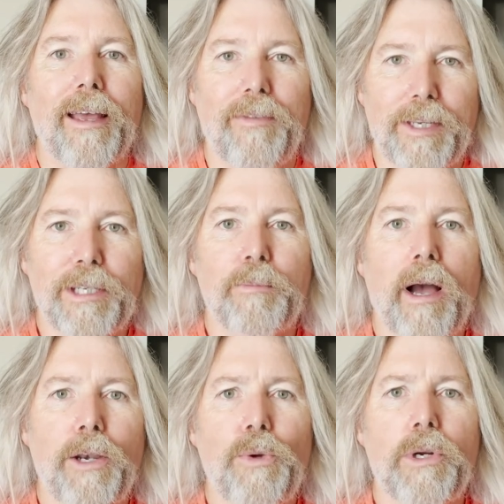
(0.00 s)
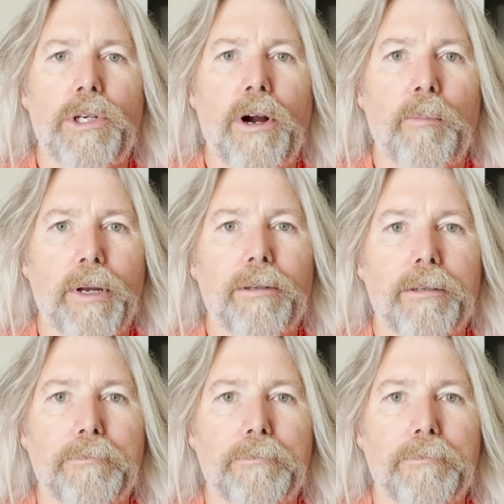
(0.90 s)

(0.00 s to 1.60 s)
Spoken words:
and this is my new guitar build.